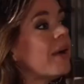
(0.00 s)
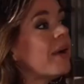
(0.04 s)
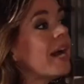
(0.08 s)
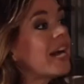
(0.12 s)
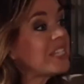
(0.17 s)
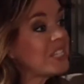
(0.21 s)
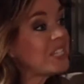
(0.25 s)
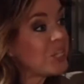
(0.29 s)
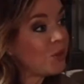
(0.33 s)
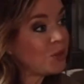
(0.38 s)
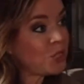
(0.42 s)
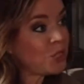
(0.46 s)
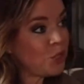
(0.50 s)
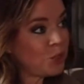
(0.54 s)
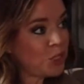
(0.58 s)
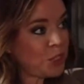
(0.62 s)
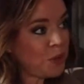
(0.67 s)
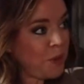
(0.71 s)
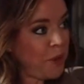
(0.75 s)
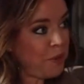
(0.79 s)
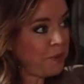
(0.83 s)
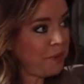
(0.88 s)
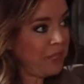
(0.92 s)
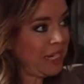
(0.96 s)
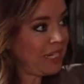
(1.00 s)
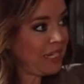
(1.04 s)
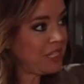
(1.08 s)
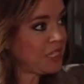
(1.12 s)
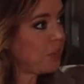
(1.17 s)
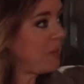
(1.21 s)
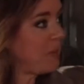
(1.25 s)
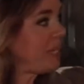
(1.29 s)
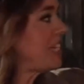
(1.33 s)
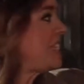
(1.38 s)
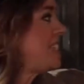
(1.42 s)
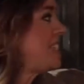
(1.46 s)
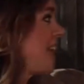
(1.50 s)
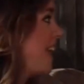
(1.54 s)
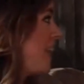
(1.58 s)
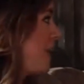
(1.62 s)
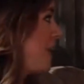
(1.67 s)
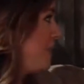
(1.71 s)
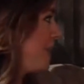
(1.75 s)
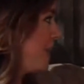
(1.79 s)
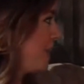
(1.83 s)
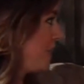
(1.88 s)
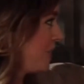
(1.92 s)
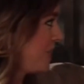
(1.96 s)
Well, I told her not to open it so we can take it
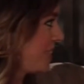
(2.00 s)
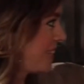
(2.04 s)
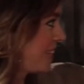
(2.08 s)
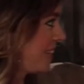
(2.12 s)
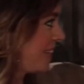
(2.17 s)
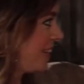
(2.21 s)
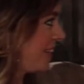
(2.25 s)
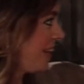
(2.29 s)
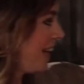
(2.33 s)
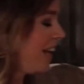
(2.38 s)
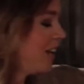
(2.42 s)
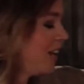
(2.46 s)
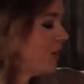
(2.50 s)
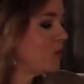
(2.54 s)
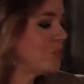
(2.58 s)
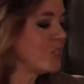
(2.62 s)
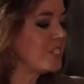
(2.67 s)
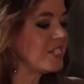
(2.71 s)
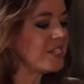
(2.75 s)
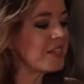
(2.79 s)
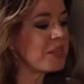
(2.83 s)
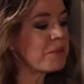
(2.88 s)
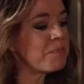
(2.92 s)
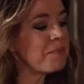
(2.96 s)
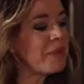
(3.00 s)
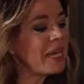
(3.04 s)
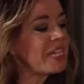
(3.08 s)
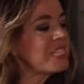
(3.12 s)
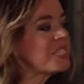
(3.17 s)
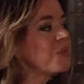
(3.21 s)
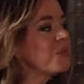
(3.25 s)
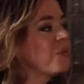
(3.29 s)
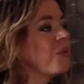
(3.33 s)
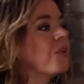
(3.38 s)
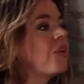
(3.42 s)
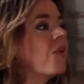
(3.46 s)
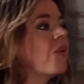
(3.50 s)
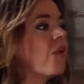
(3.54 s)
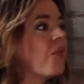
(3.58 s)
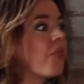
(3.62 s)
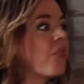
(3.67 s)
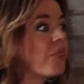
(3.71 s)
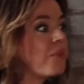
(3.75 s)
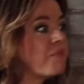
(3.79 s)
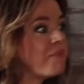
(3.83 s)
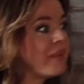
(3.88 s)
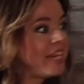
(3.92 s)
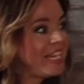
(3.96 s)
with us. I ordered the best one
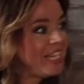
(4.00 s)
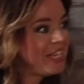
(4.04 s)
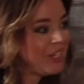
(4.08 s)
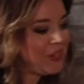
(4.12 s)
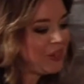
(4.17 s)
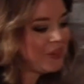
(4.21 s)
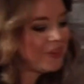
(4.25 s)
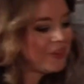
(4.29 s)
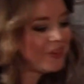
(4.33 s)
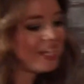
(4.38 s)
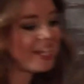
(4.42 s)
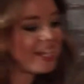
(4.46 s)
on the menu,